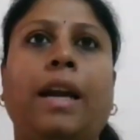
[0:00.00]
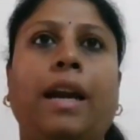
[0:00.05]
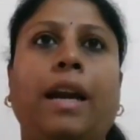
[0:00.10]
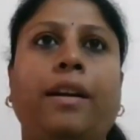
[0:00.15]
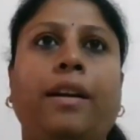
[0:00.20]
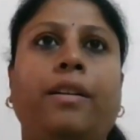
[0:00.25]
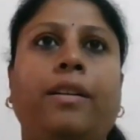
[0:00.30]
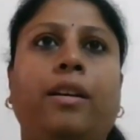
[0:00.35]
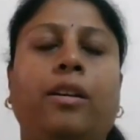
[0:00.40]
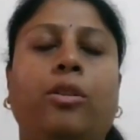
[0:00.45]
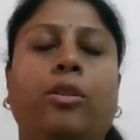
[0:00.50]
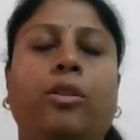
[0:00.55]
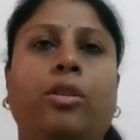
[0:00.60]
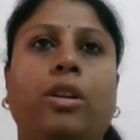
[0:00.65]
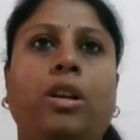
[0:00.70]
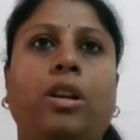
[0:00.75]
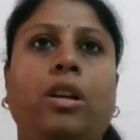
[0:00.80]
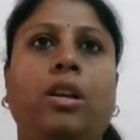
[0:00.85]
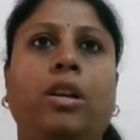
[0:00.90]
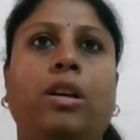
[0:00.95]
had a
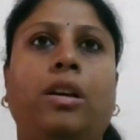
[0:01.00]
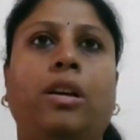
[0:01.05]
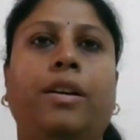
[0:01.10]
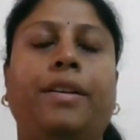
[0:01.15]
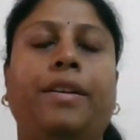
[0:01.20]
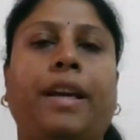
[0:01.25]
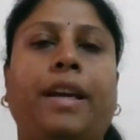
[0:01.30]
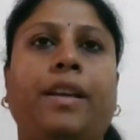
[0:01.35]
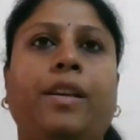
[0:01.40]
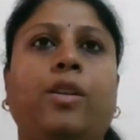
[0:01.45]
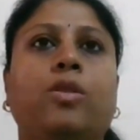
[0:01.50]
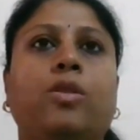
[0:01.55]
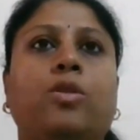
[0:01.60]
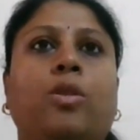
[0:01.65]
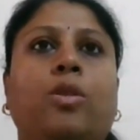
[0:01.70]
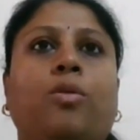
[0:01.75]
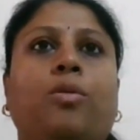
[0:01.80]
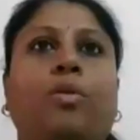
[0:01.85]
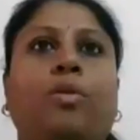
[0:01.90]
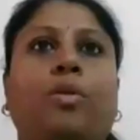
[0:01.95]
total 9 years
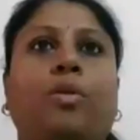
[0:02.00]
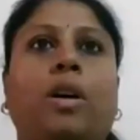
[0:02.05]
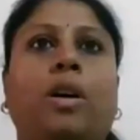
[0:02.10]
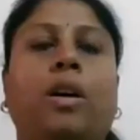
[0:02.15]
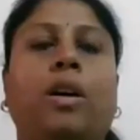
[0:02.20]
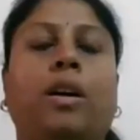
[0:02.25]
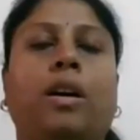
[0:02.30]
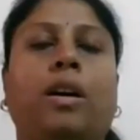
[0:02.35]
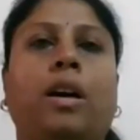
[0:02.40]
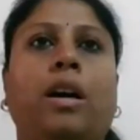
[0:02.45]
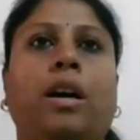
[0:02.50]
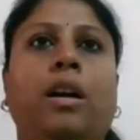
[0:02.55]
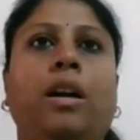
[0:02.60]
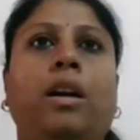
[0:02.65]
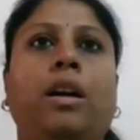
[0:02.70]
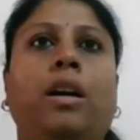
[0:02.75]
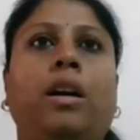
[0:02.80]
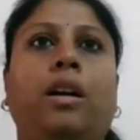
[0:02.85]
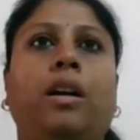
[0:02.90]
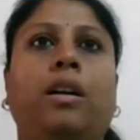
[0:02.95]
of
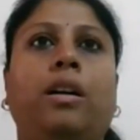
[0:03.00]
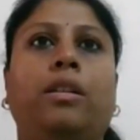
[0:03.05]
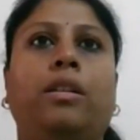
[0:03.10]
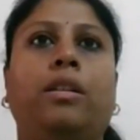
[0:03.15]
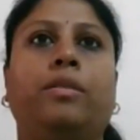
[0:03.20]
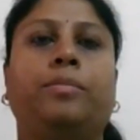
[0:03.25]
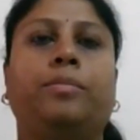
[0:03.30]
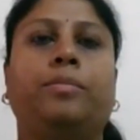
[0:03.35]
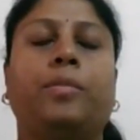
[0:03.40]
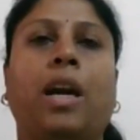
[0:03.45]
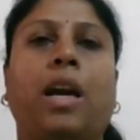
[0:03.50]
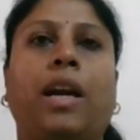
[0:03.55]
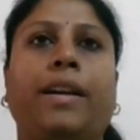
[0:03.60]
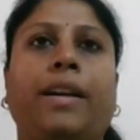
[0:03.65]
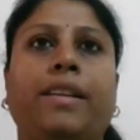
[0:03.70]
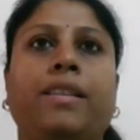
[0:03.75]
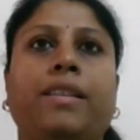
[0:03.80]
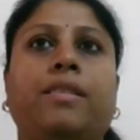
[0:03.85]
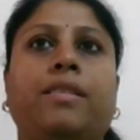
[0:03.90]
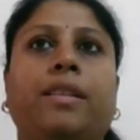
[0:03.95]

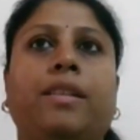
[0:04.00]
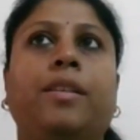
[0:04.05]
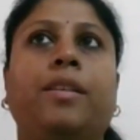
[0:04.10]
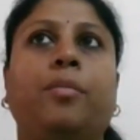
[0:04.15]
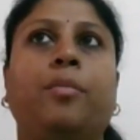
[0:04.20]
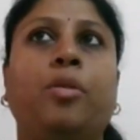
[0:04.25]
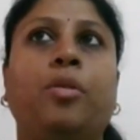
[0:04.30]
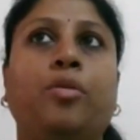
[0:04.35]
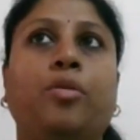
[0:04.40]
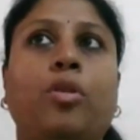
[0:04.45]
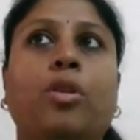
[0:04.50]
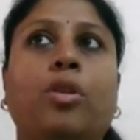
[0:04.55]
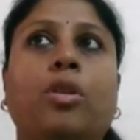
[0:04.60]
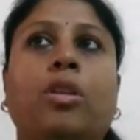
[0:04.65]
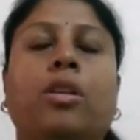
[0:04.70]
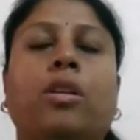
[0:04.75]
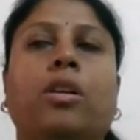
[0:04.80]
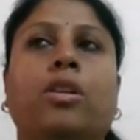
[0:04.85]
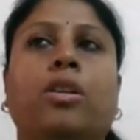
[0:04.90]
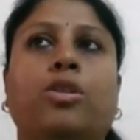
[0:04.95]
IT stint
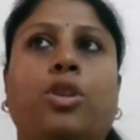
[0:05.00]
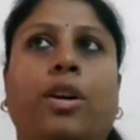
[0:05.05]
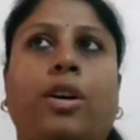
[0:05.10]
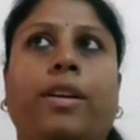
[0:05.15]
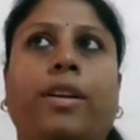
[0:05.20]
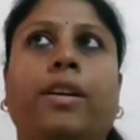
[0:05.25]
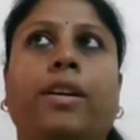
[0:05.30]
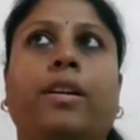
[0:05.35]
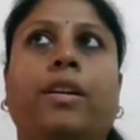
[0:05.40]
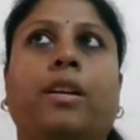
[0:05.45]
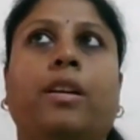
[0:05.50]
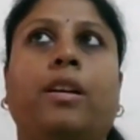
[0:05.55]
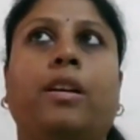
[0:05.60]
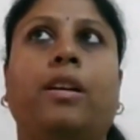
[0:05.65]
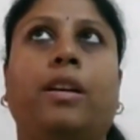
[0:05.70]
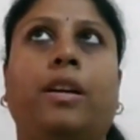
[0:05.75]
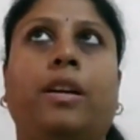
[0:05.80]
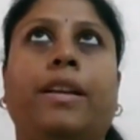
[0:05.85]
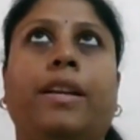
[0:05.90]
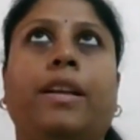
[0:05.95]
before joining
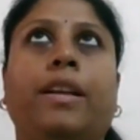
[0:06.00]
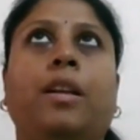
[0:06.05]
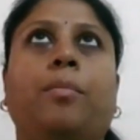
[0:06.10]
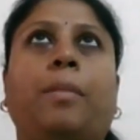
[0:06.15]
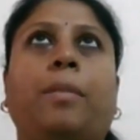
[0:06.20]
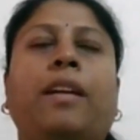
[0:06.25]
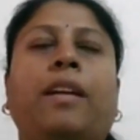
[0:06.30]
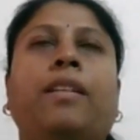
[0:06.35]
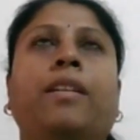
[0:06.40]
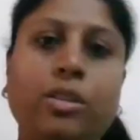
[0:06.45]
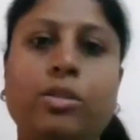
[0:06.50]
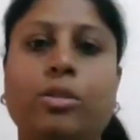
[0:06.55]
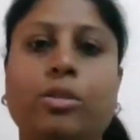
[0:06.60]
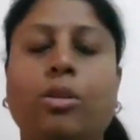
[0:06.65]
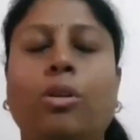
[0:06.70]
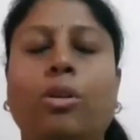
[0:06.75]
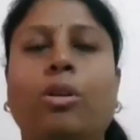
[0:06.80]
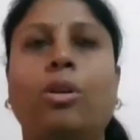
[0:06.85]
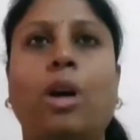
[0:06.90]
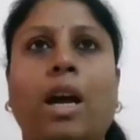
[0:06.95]
Intellipaat.
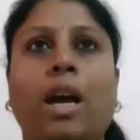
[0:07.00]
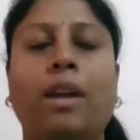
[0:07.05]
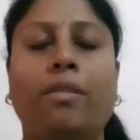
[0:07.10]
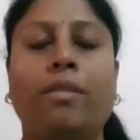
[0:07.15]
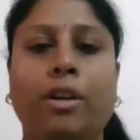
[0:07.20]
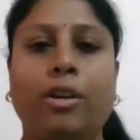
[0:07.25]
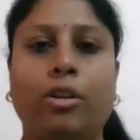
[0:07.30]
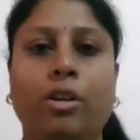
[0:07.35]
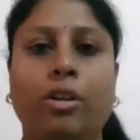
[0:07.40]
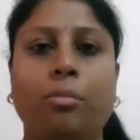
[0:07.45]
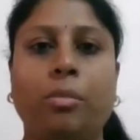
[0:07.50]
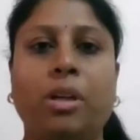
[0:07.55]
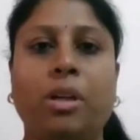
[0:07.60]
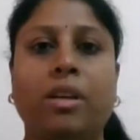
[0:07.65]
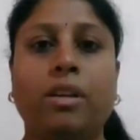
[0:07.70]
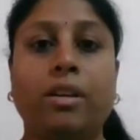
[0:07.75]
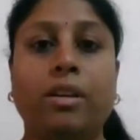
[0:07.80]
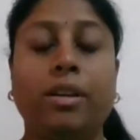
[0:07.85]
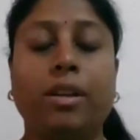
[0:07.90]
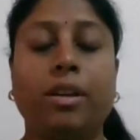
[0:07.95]
So I went on a
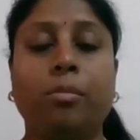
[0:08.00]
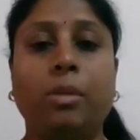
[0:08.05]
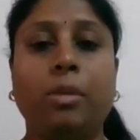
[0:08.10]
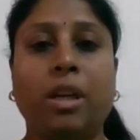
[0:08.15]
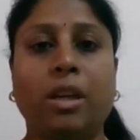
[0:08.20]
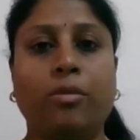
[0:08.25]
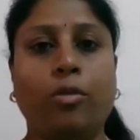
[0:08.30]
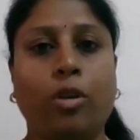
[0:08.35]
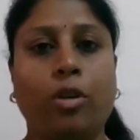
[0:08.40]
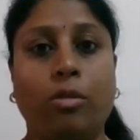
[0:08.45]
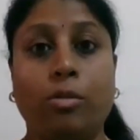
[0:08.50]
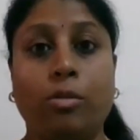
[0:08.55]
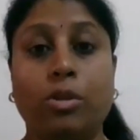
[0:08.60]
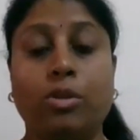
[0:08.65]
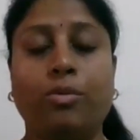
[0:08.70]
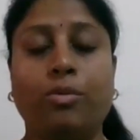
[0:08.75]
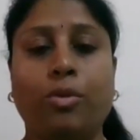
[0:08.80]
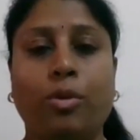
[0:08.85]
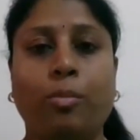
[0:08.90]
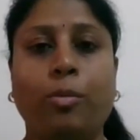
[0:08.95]
maternity break for
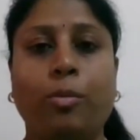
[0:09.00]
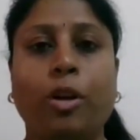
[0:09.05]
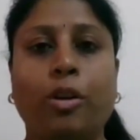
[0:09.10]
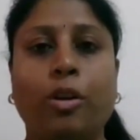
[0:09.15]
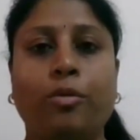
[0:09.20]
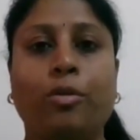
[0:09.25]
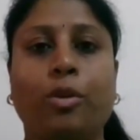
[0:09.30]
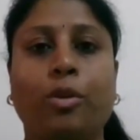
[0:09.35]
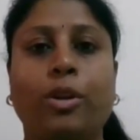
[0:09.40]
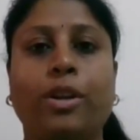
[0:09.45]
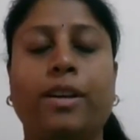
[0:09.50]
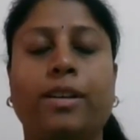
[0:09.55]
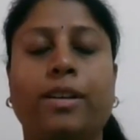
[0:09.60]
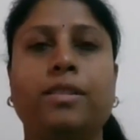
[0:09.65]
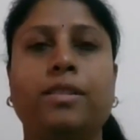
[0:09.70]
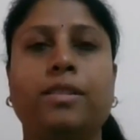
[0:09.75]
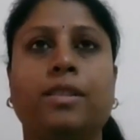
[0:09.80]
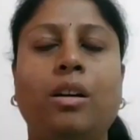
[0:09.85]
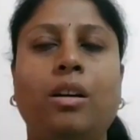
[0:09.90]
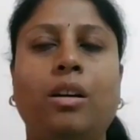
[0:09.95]
almost 4.4
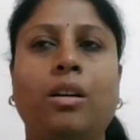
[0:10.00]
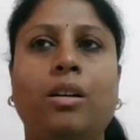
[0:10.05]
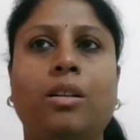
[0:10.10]
years.